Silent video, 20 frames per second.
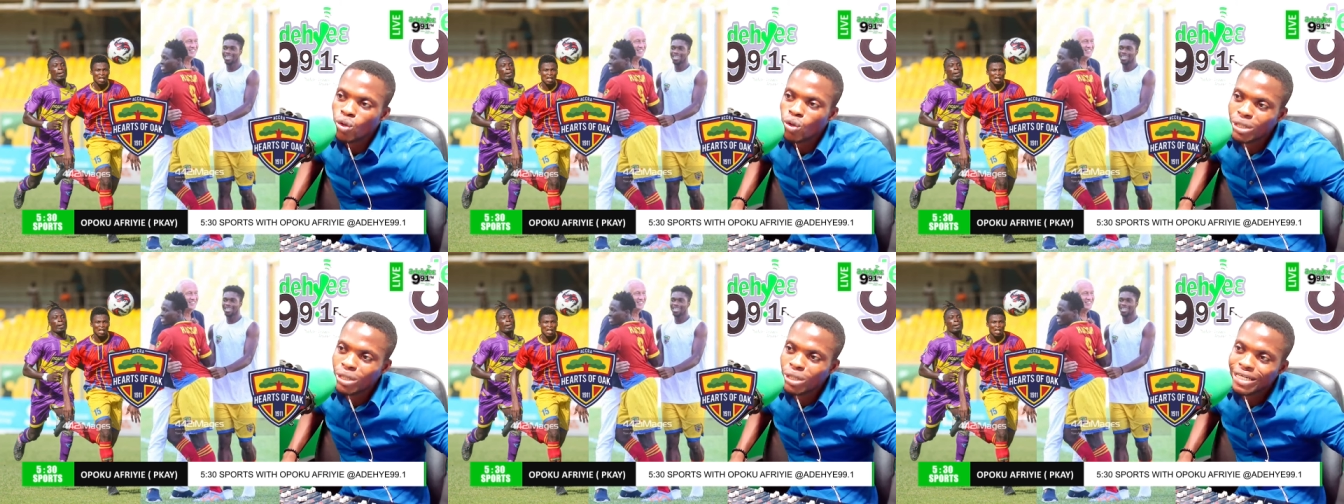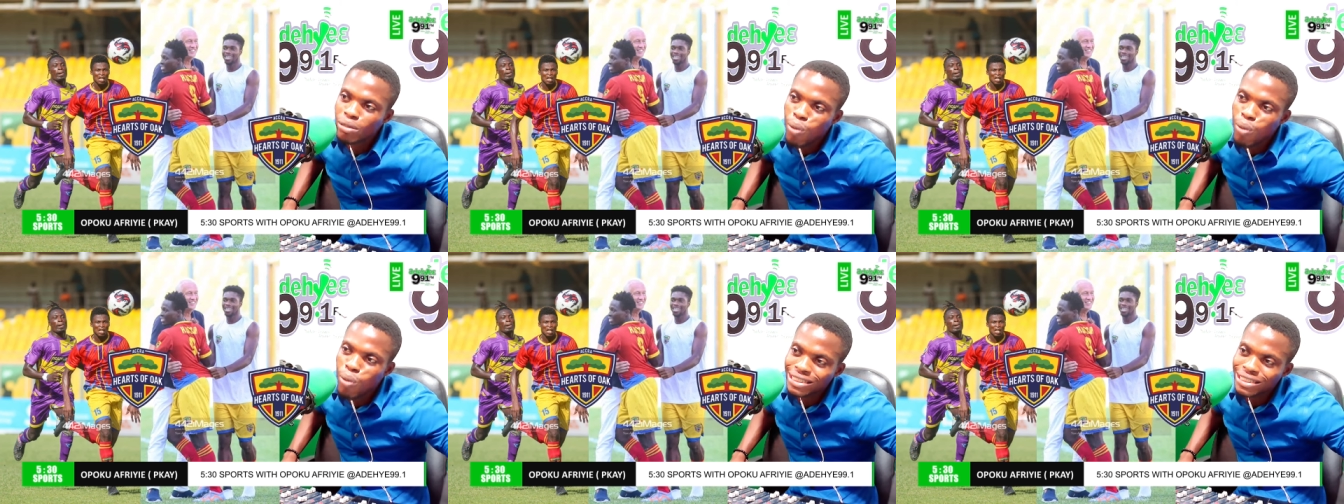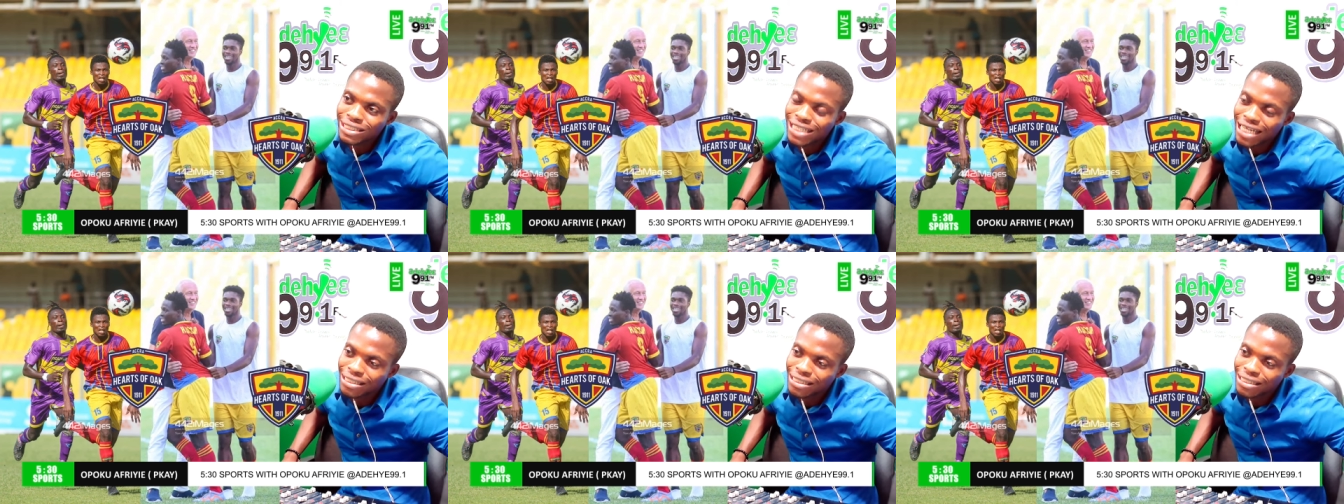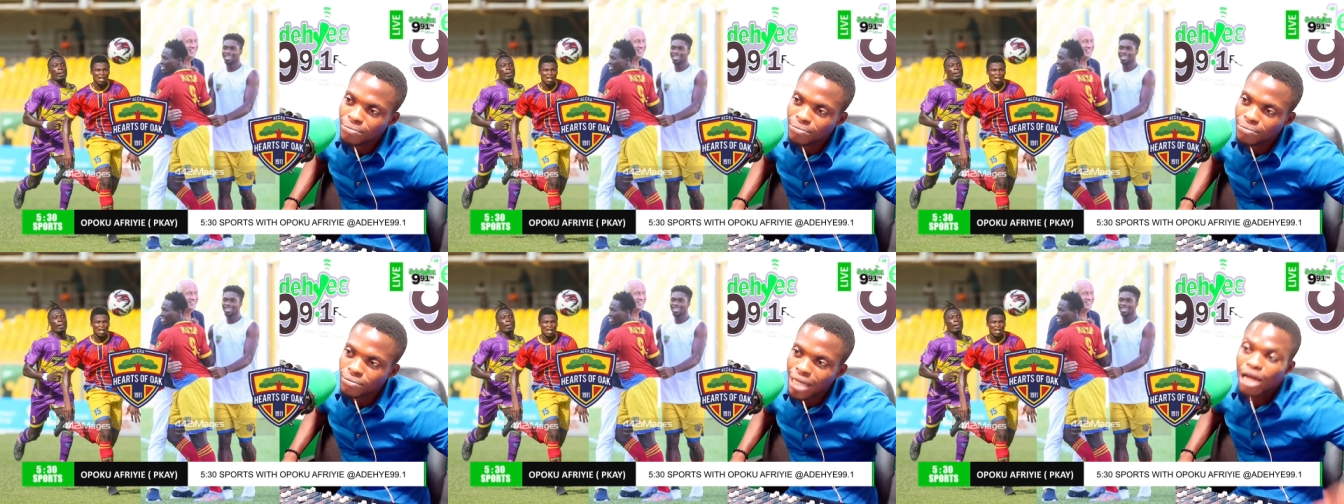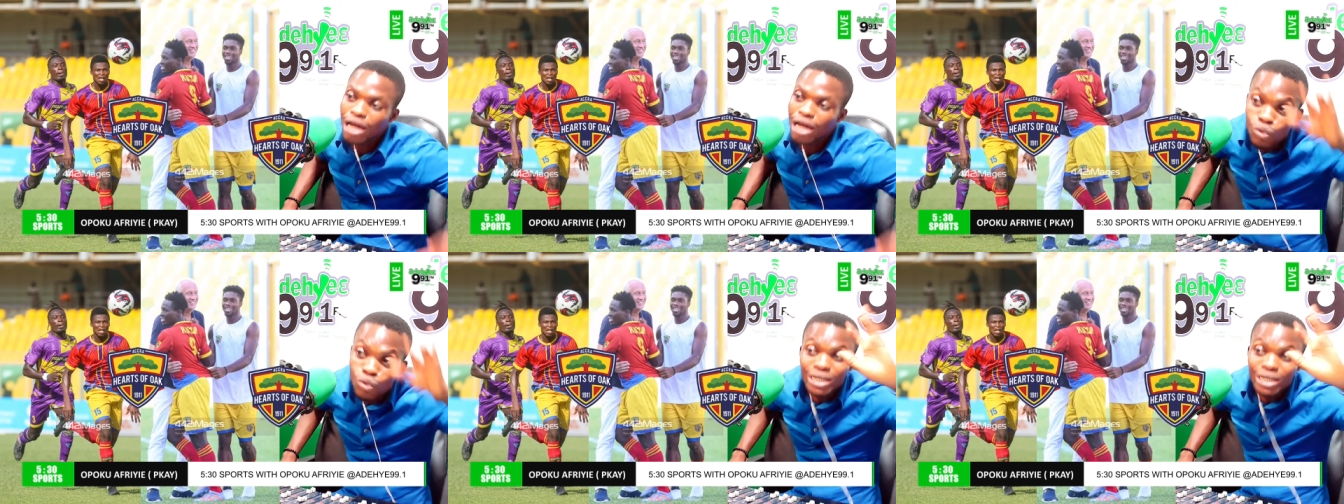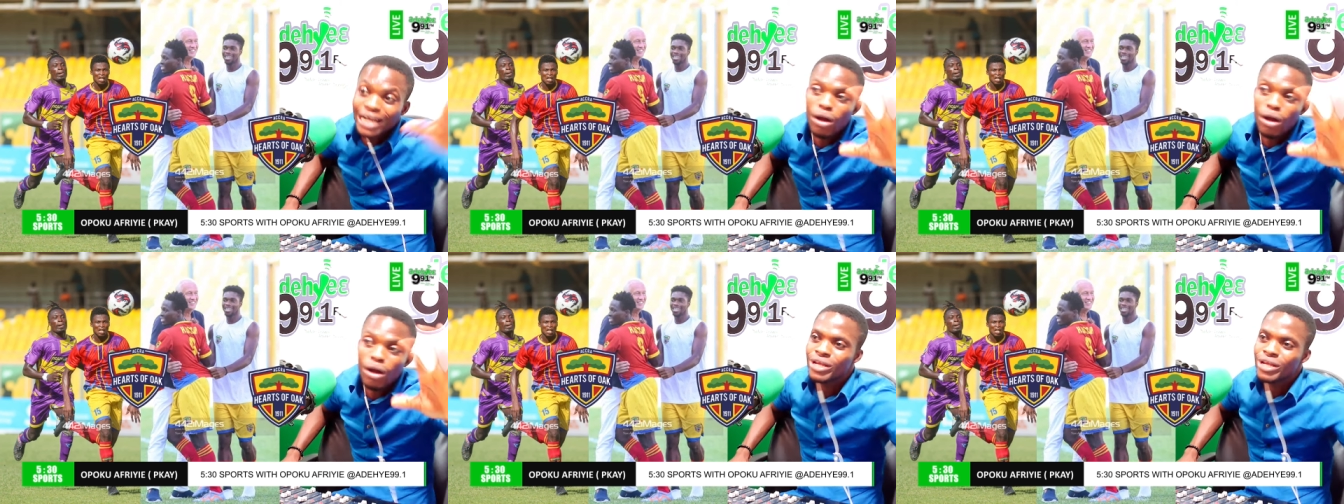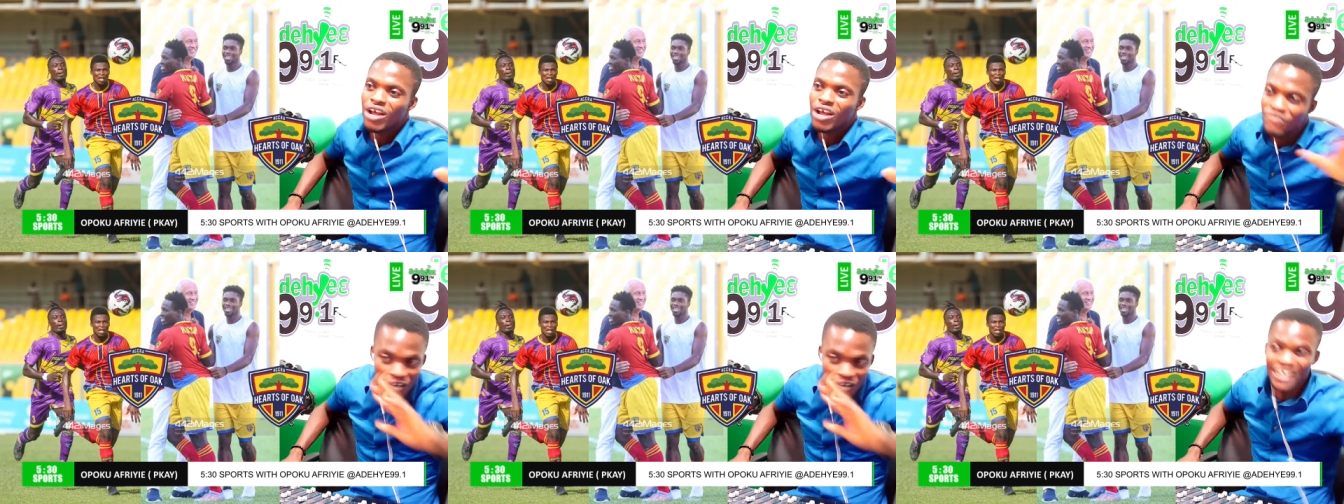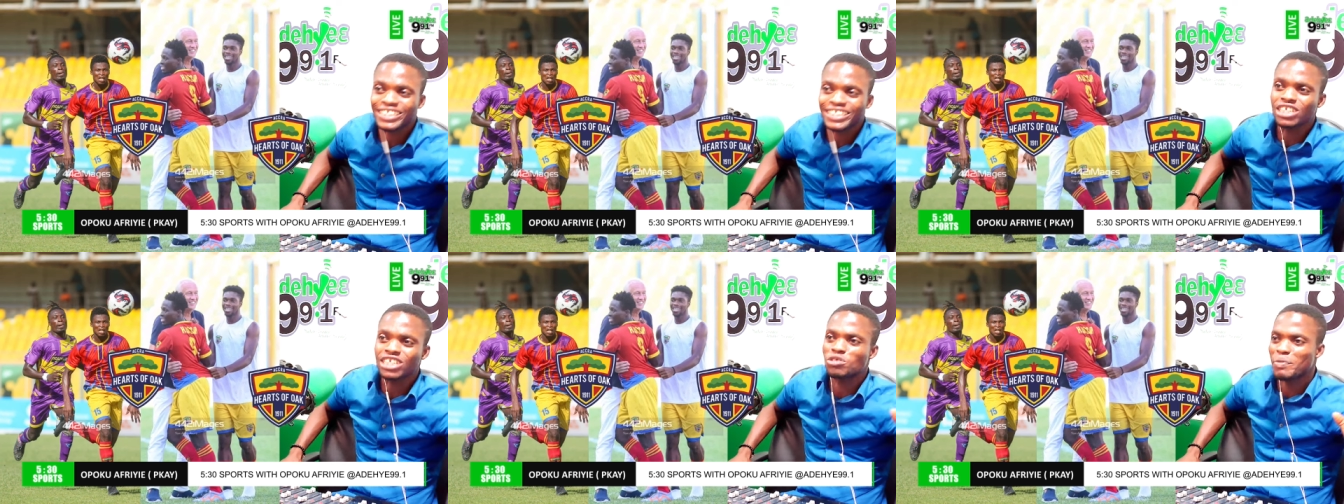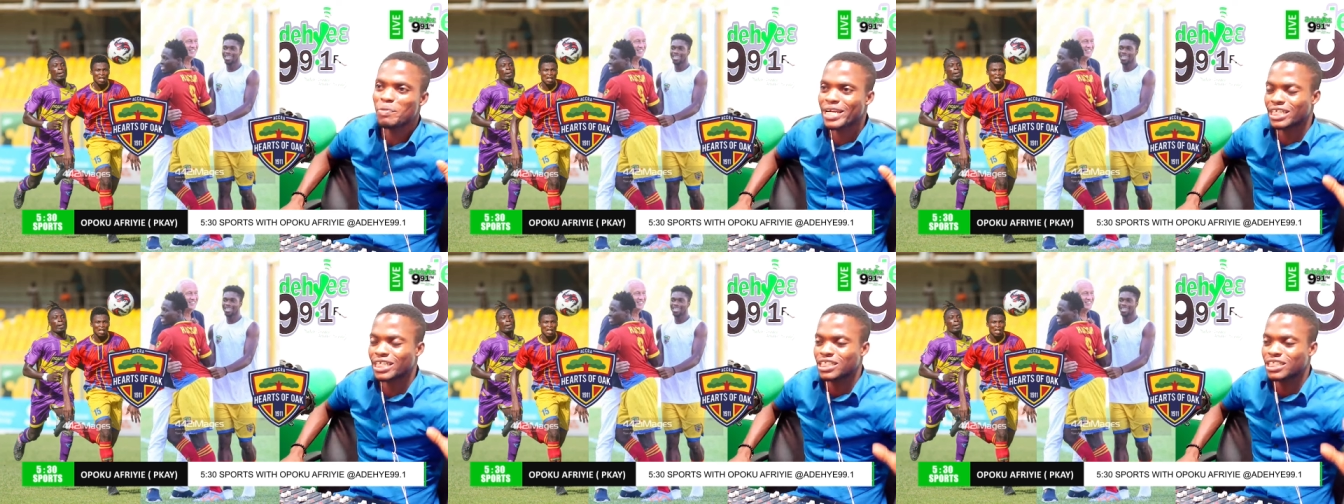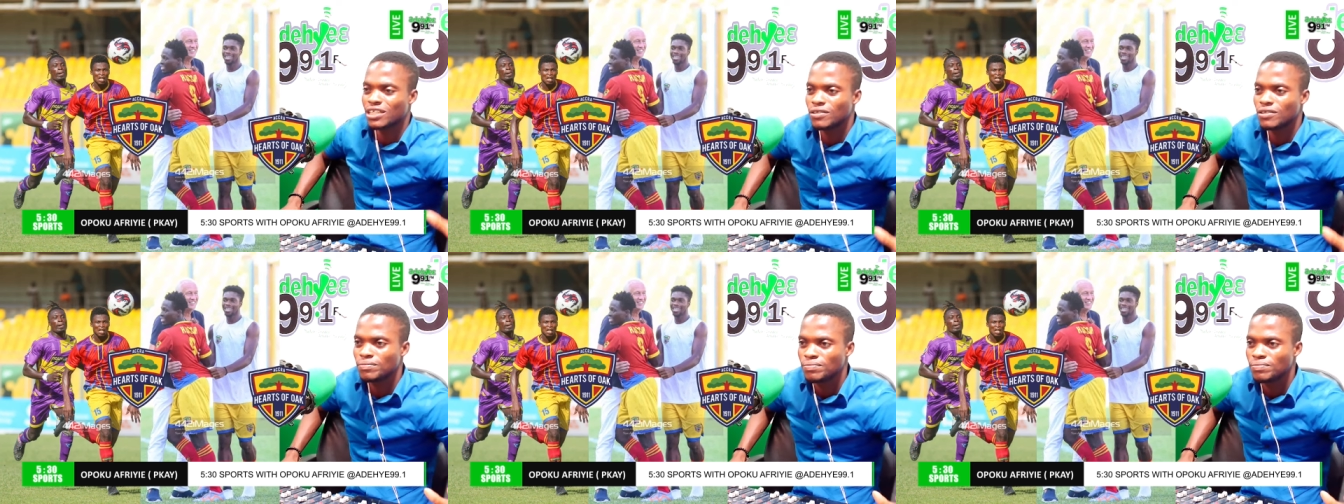we need the boys natem and no na ohia fighting spirit